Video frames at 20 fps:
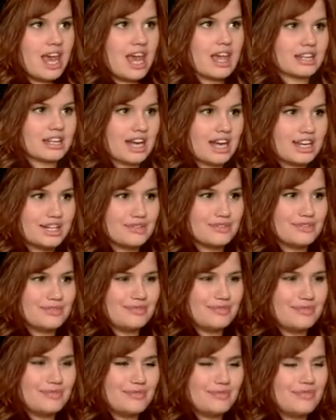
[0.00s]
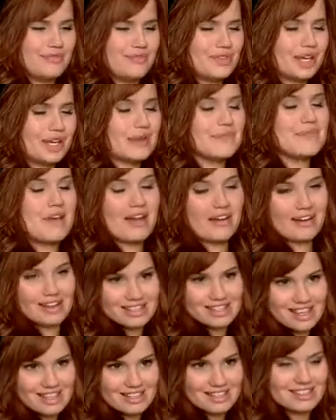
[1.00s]
and kind of the
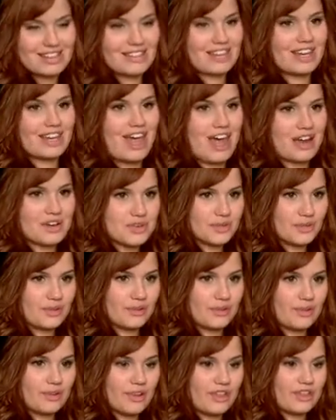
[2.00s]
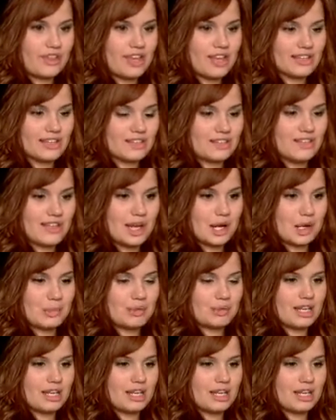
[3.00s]
comparisons and the natural things there.